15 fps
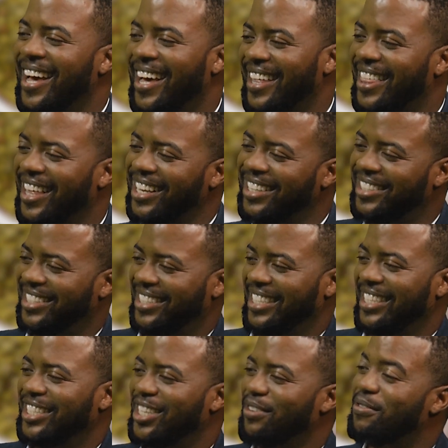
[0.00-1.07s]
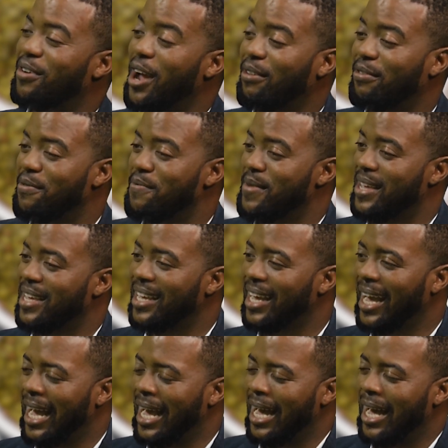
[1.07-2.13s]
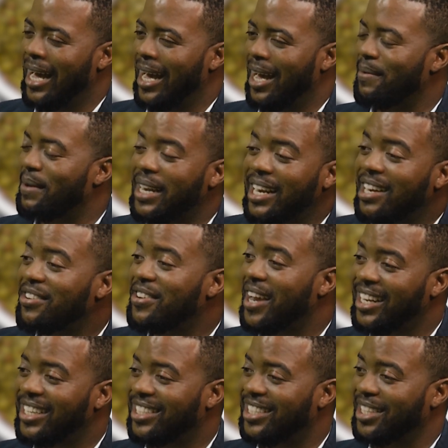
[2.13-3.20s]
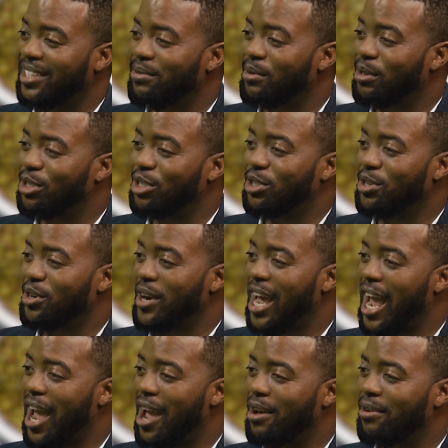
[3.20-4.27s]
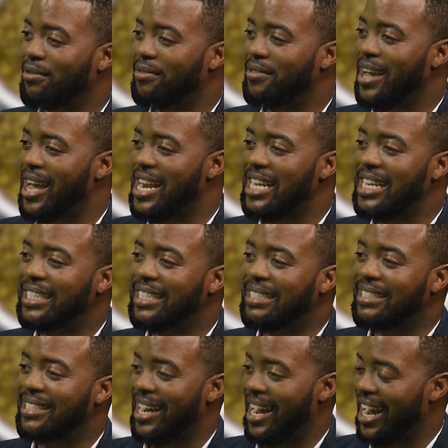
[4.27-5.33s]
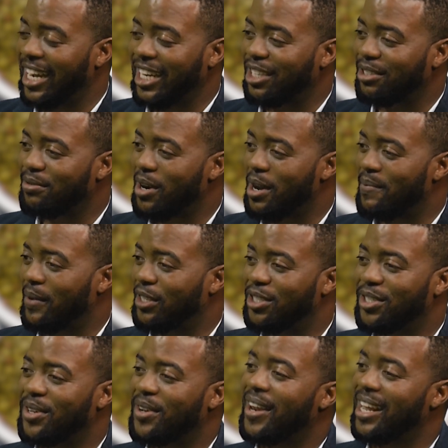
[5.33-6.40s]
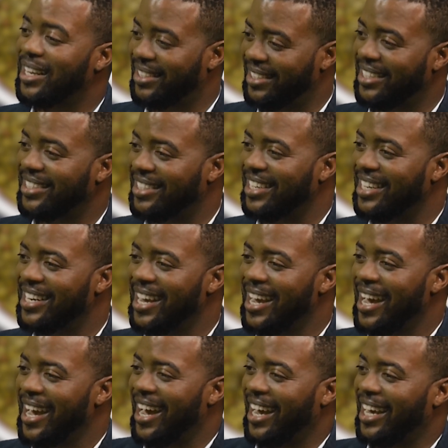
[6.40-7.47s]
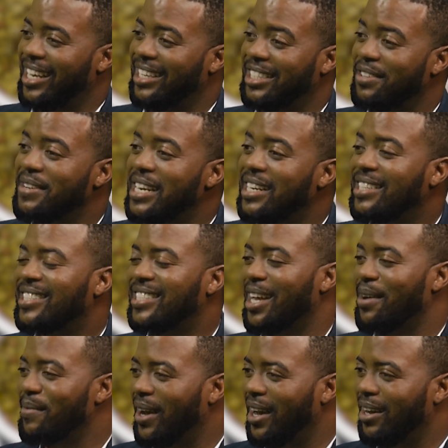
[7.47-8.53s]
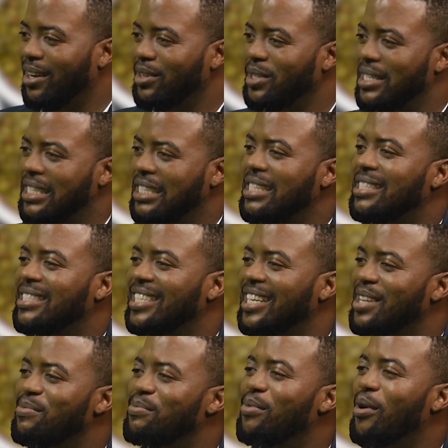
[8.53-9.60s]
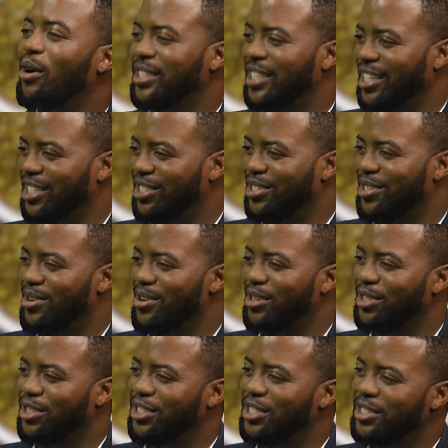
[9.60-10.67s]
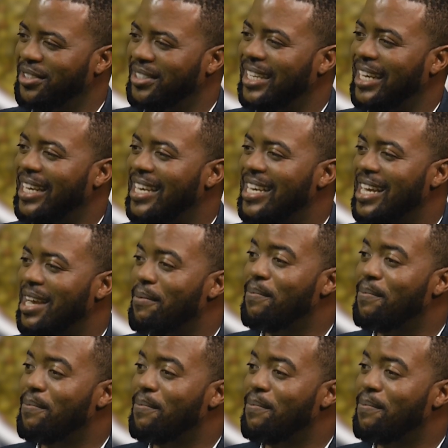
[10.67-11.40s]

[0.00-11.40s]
Thanks, Titi, for having me. I mean, in reality, we should not have any diet for a particular season. I guess even in summer, it is still important to continue taking a